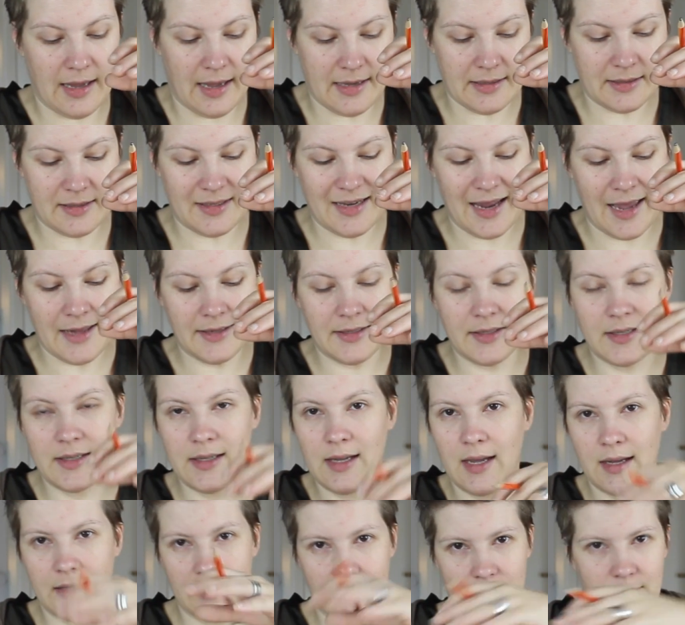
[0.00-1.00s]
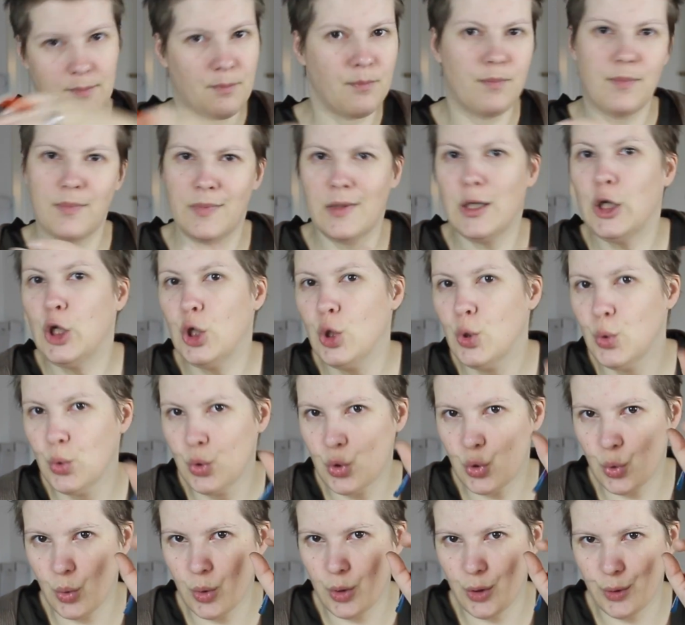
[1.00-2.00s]
as dense as the
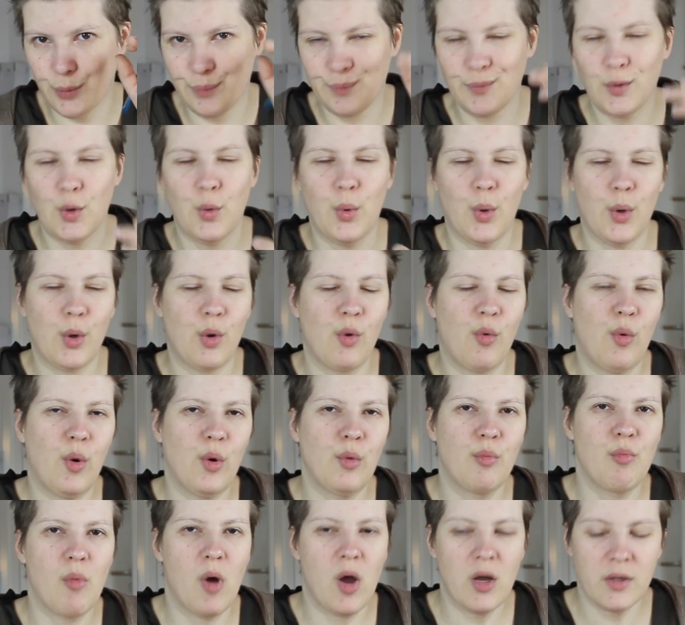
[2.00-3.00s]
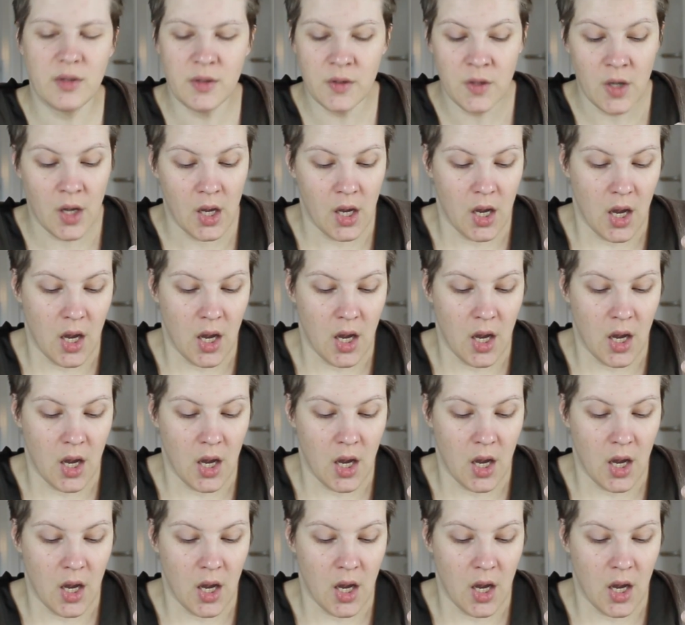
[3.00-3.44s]
usual quote-unquote moss.